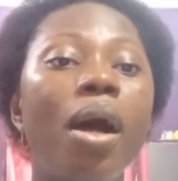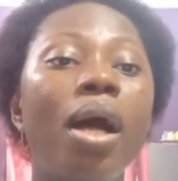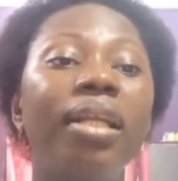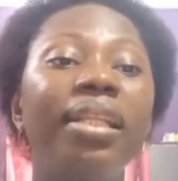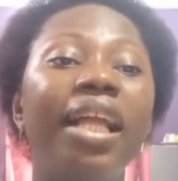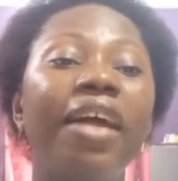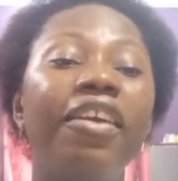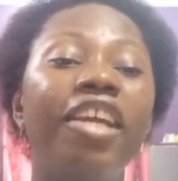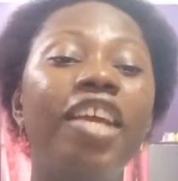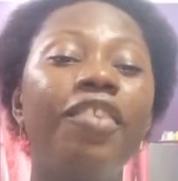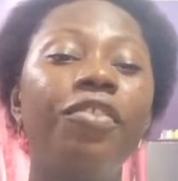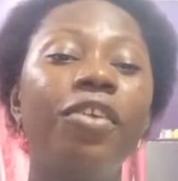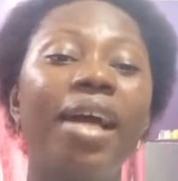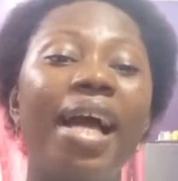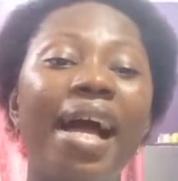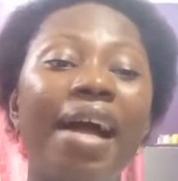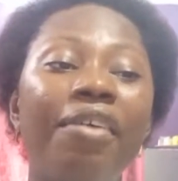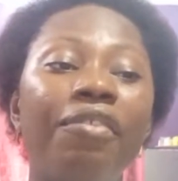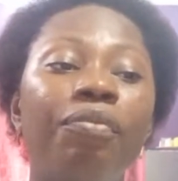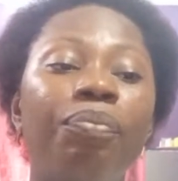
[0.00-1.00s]
Now if you
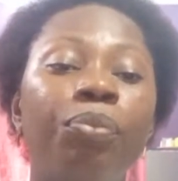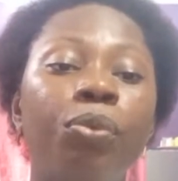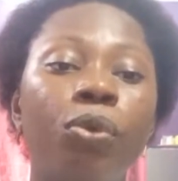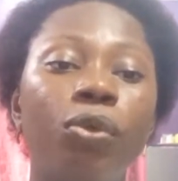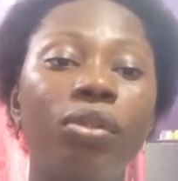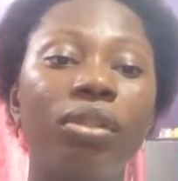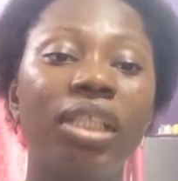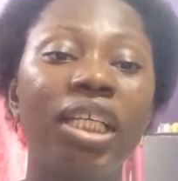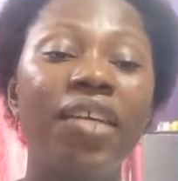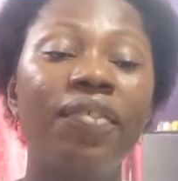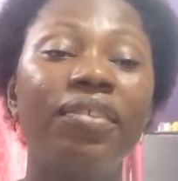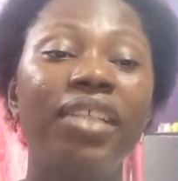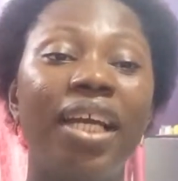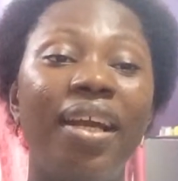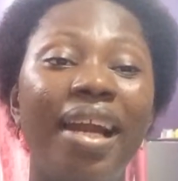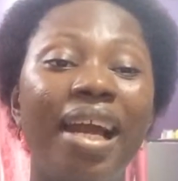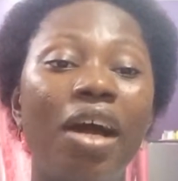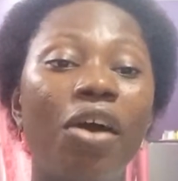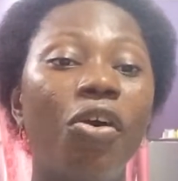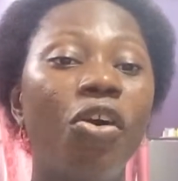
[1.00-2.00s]
have books, if there
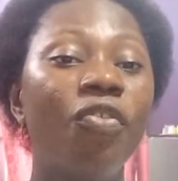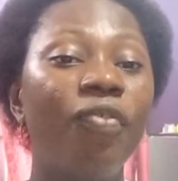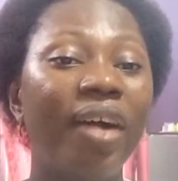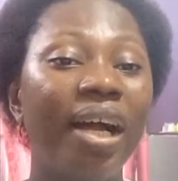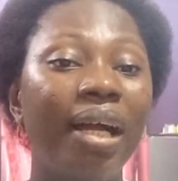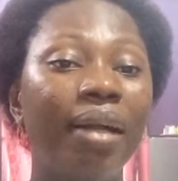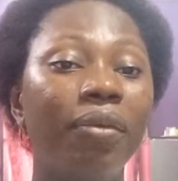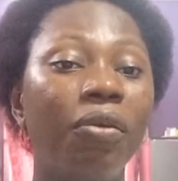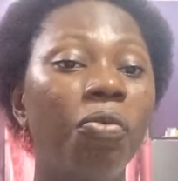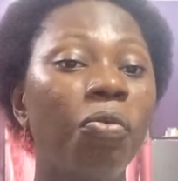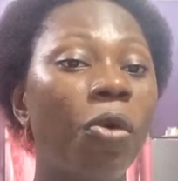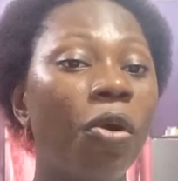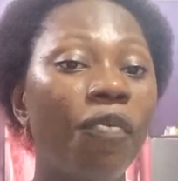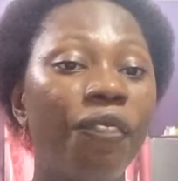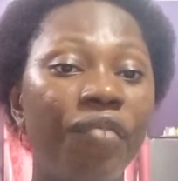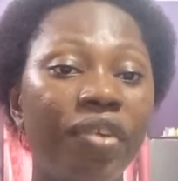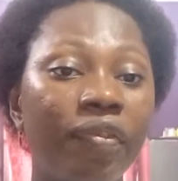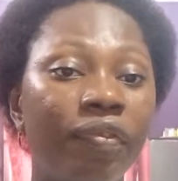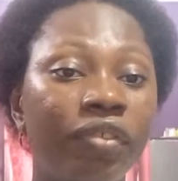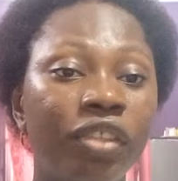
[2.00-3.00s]
are over
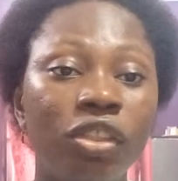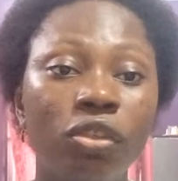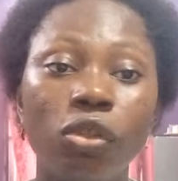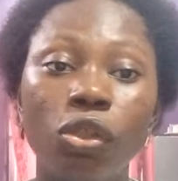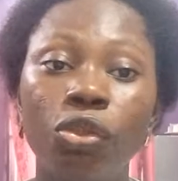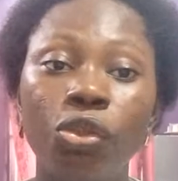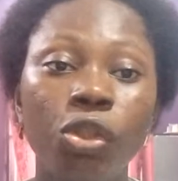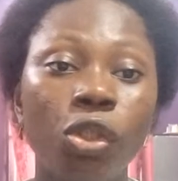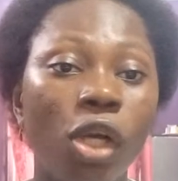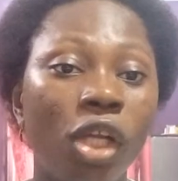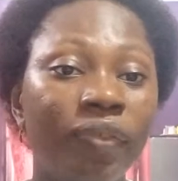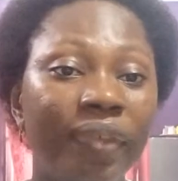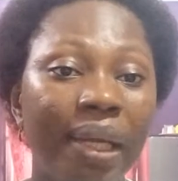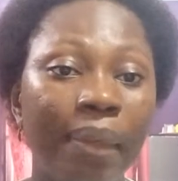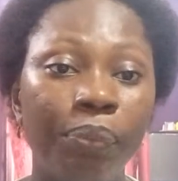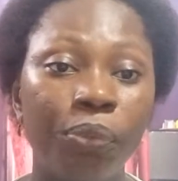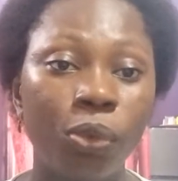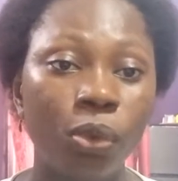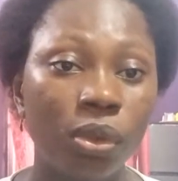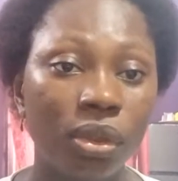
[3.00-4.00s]
150 to
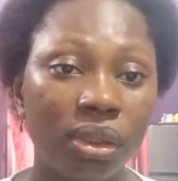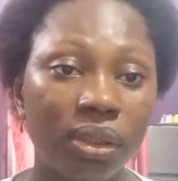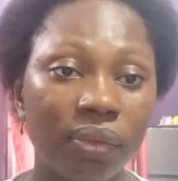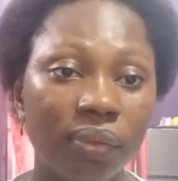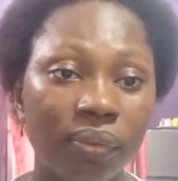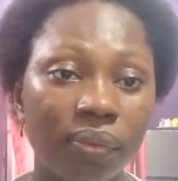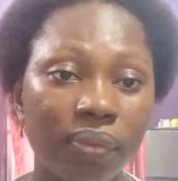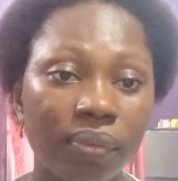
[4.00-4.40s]
200 books,